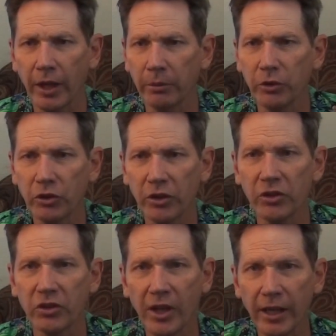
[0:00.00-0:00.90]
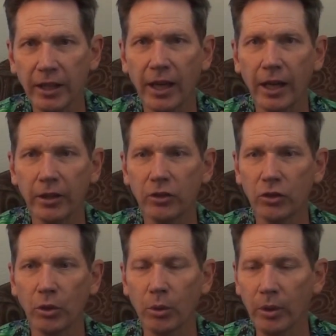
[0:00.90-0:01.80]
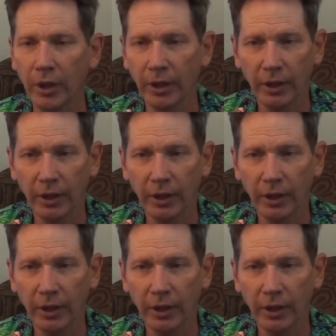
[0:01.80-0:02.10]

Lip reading: and it was just dedicated to